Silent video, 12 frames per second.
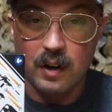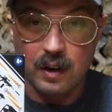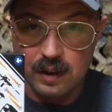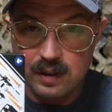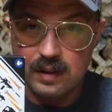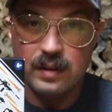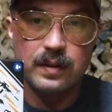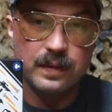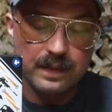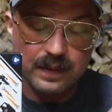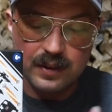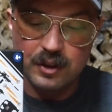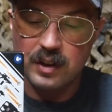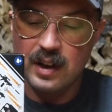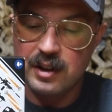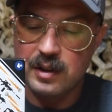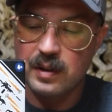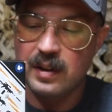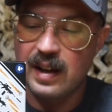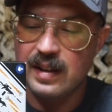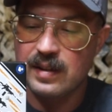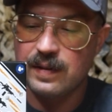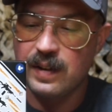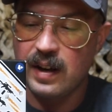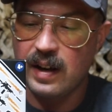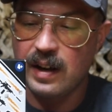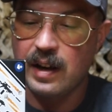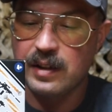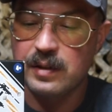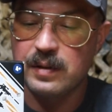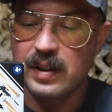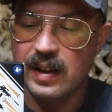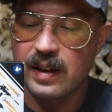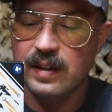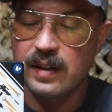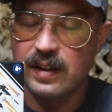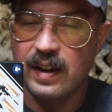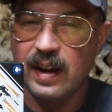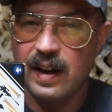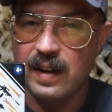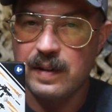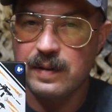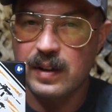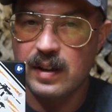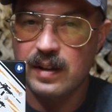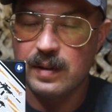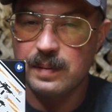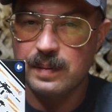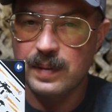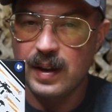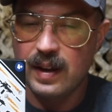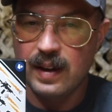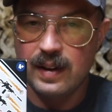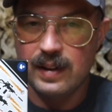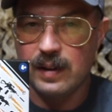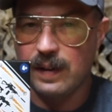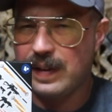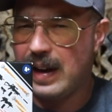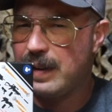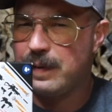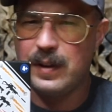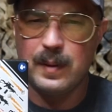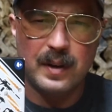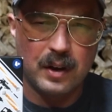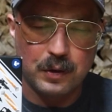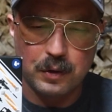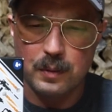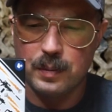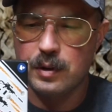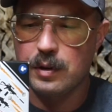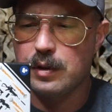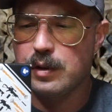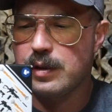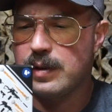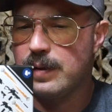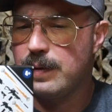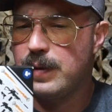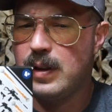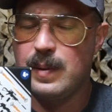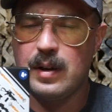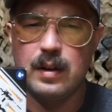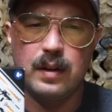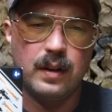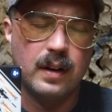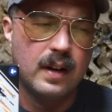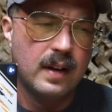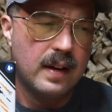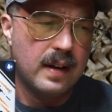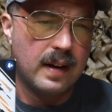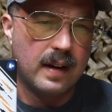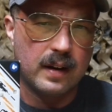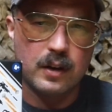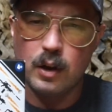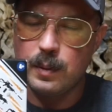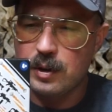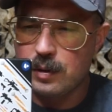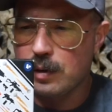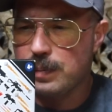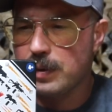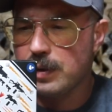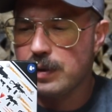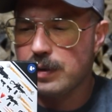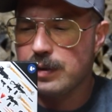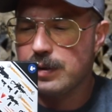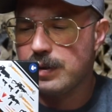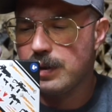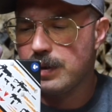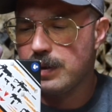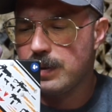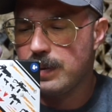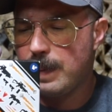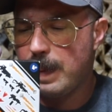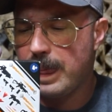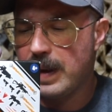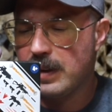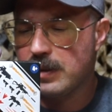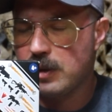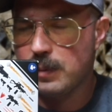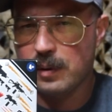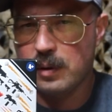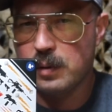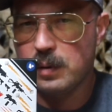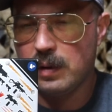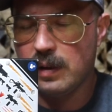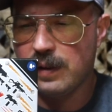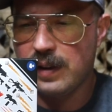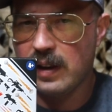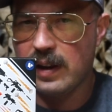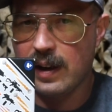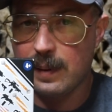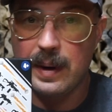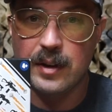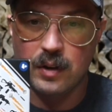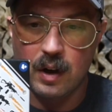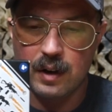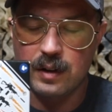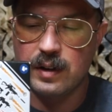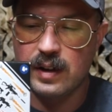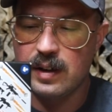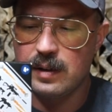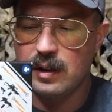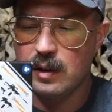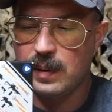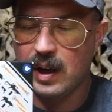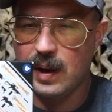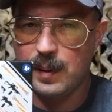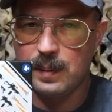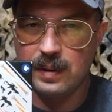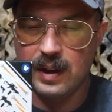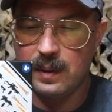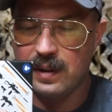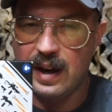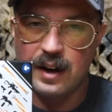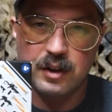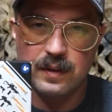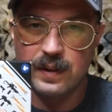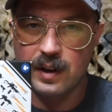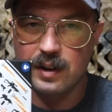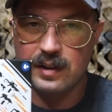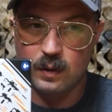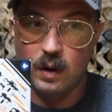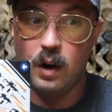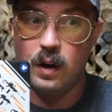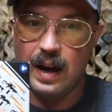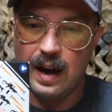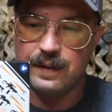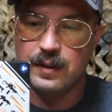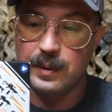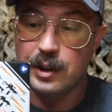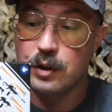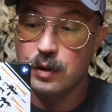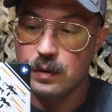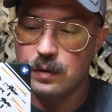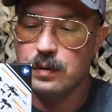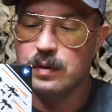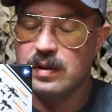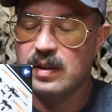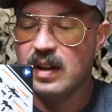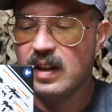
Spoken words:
aren't G.I. Joe classified, I do dig that they have, they've got female troopers and female Cobra troopers, so it is super cool that like my daughter can pick up and play with action figures and all have to be dudes.